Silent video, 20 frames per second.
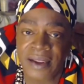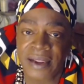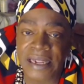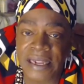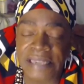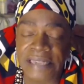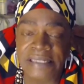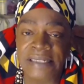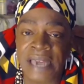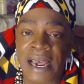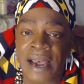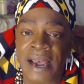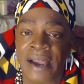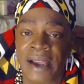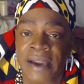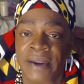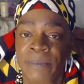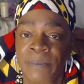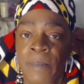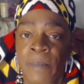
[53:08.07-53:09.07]
It's not.
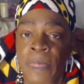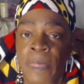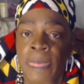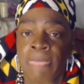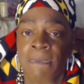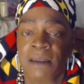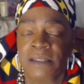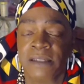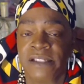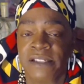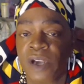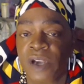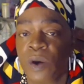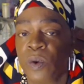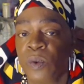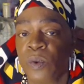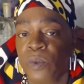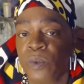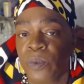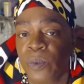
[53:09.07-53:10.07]

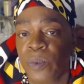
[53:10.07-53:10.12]
So